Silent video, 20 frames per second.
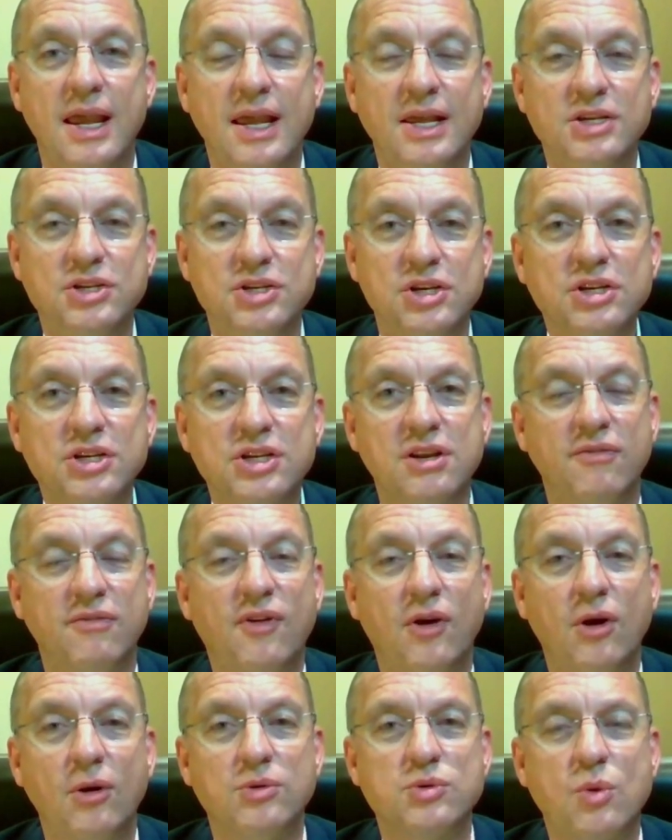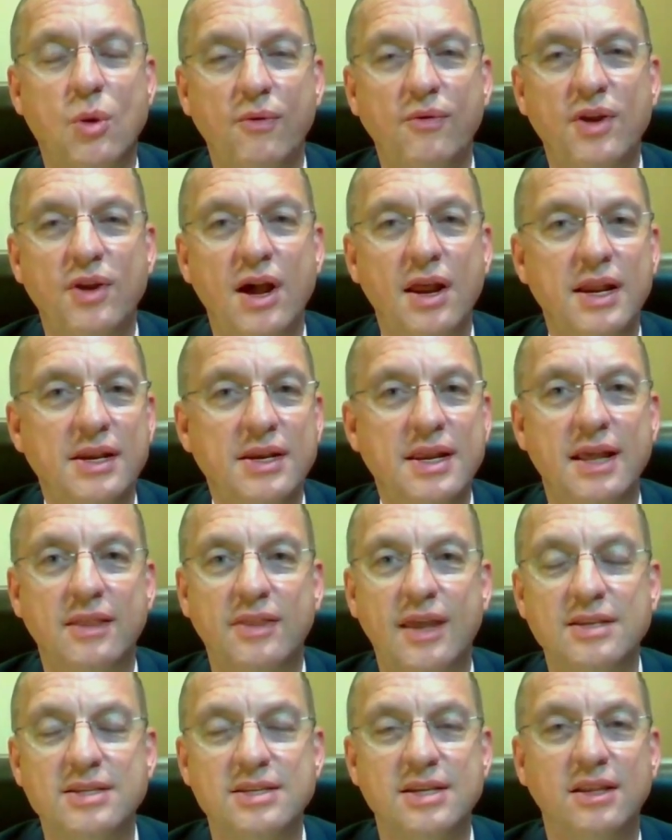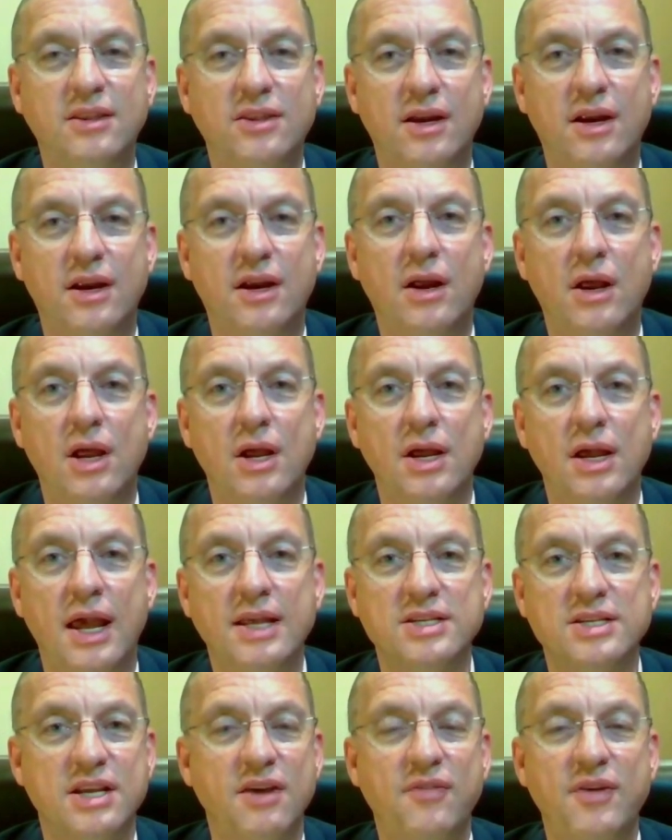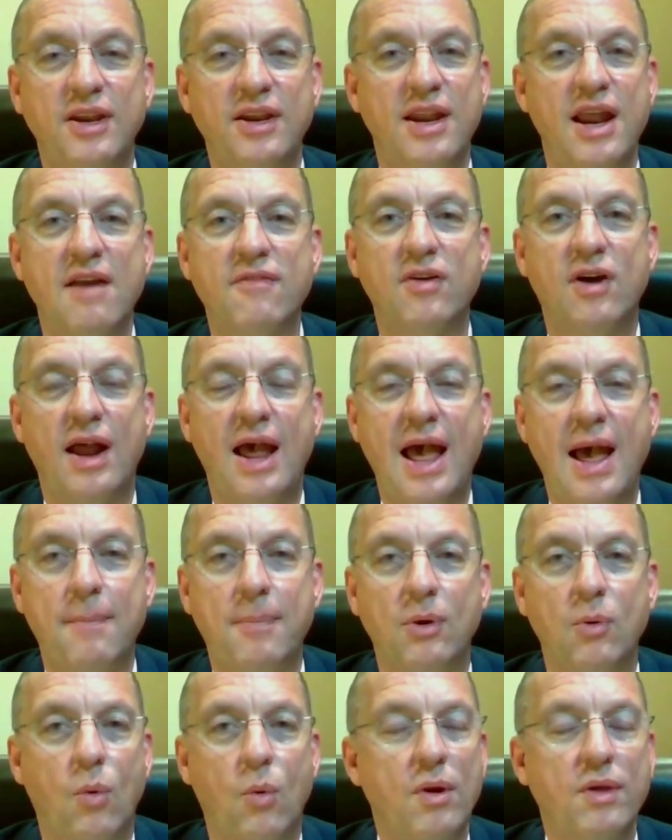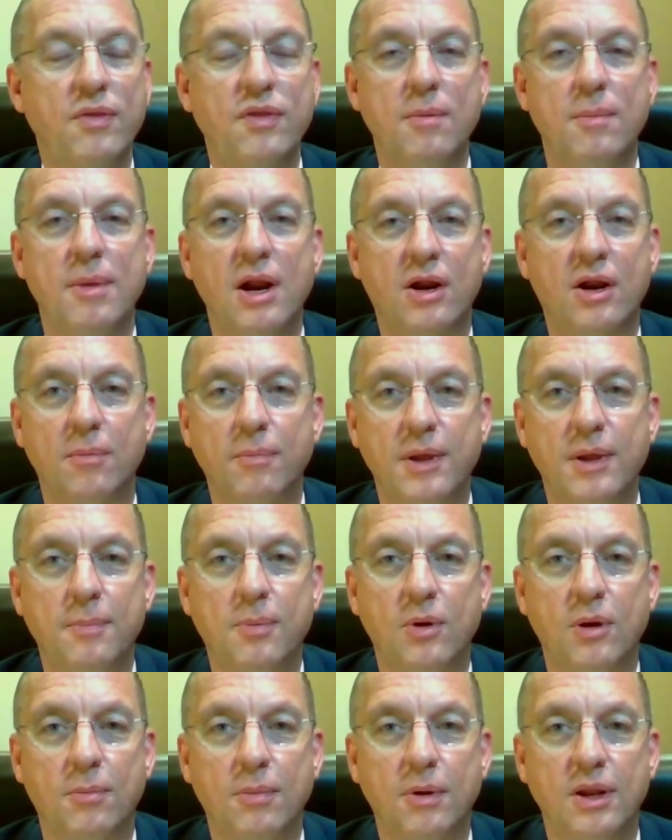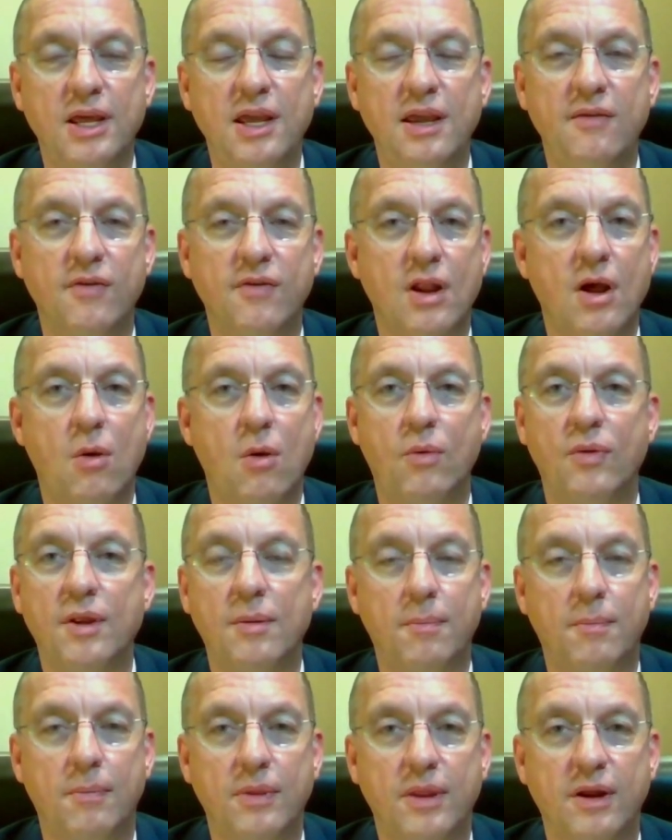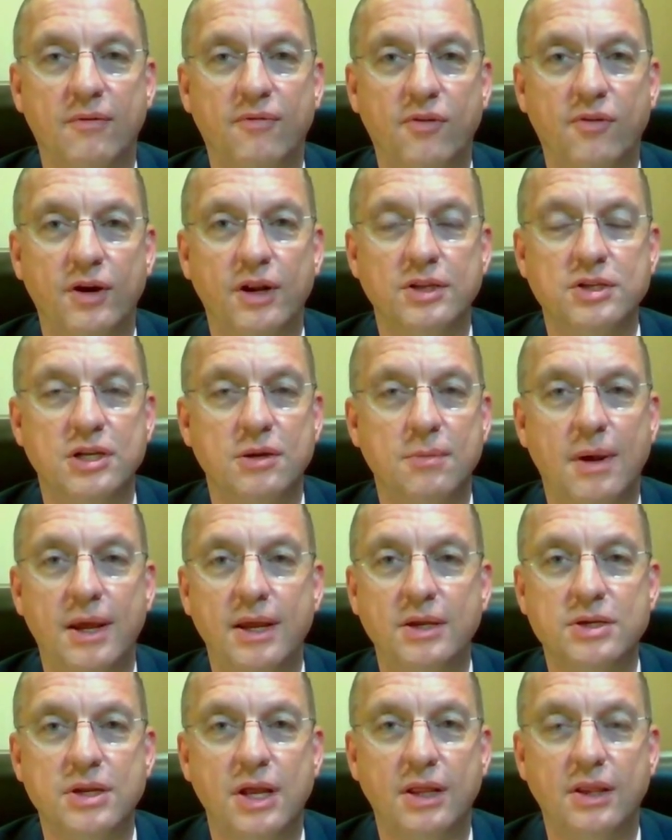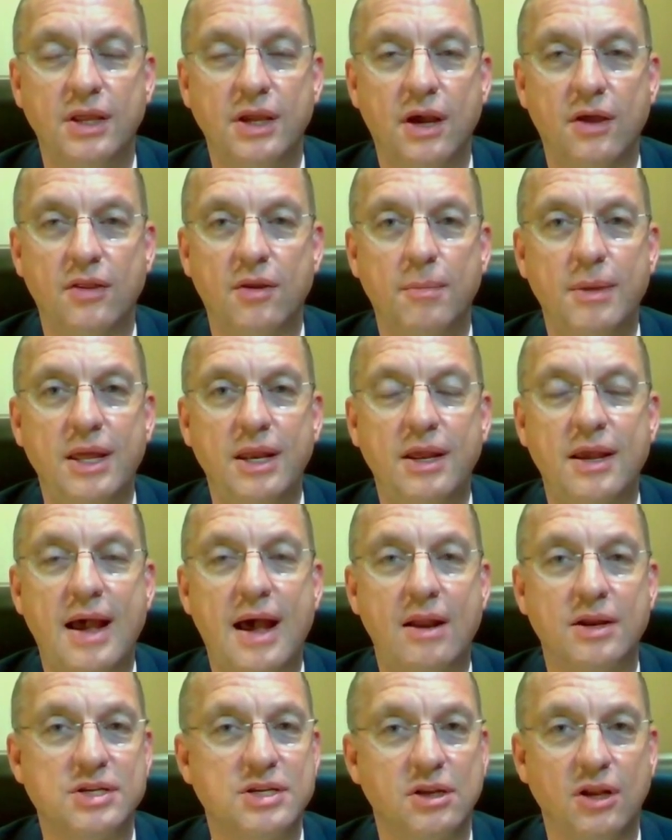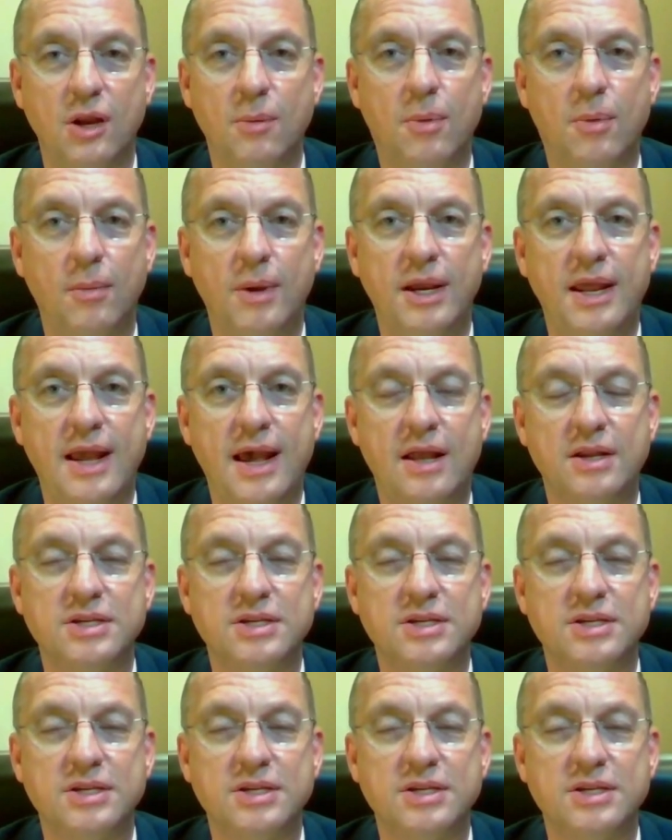it just confirms what we've done, and yet they sit there as if it never happened, wanting the American people to believe, along with their friends in the main and the other media outlets, the liberal media